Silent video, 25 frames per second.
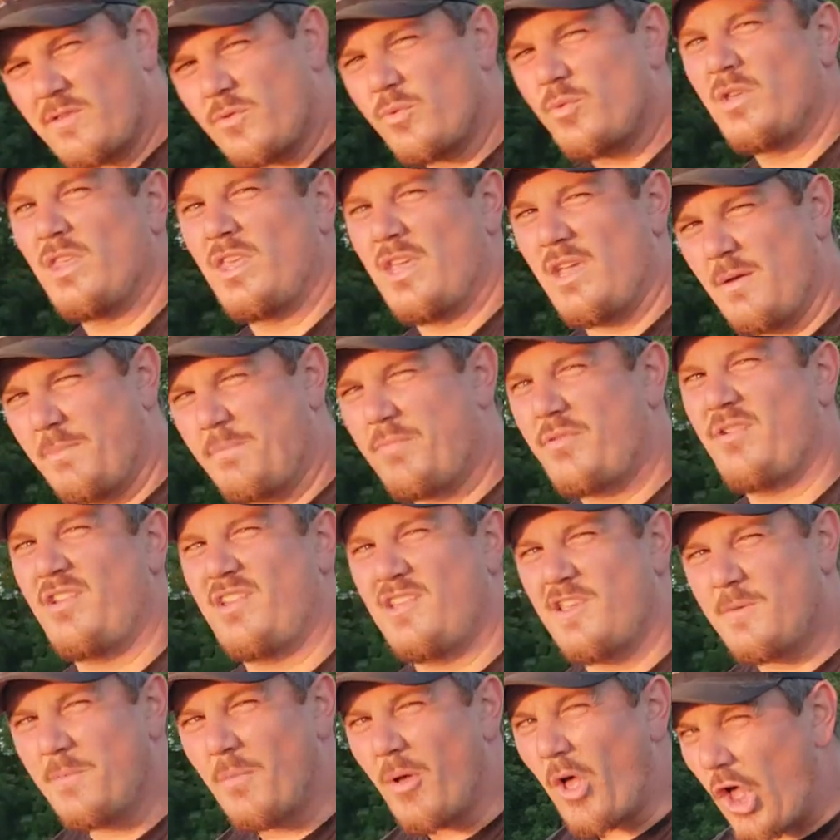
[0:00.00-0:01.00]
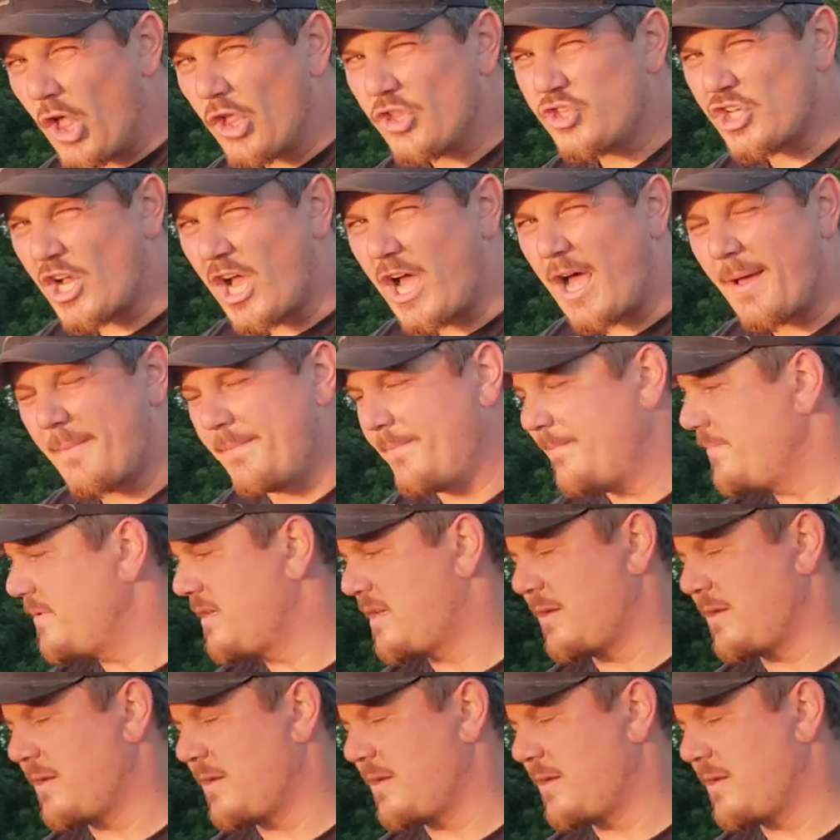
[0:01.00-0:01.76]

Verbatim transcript: it's really a pretty small job